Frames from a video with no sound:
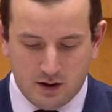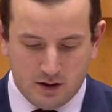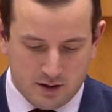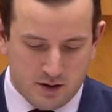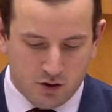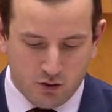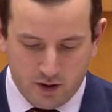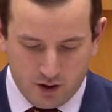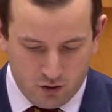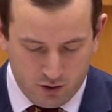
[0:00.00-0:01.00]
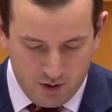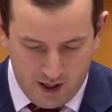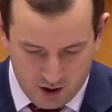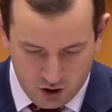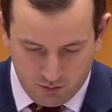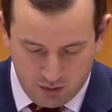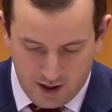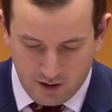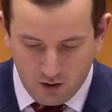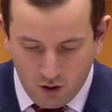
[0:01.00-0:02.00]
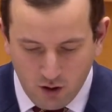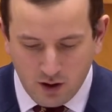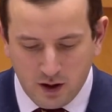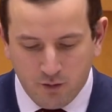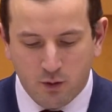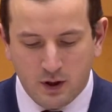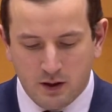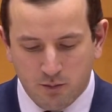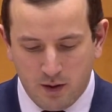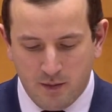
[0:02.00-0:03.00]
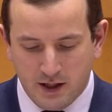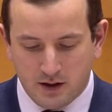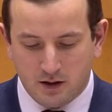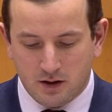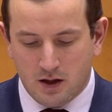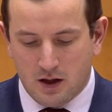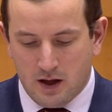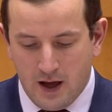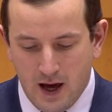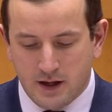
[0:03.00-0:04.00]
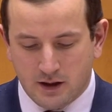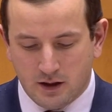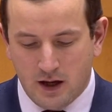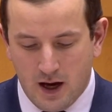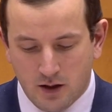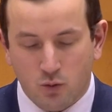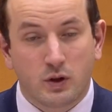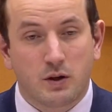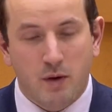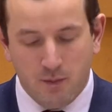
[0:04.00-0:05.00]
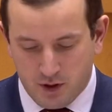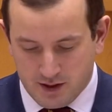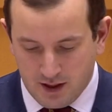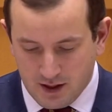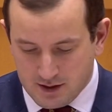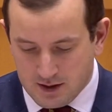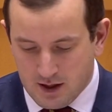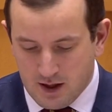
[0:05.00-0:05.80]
the circular economy action plan only if we implement it hand in hand with the member states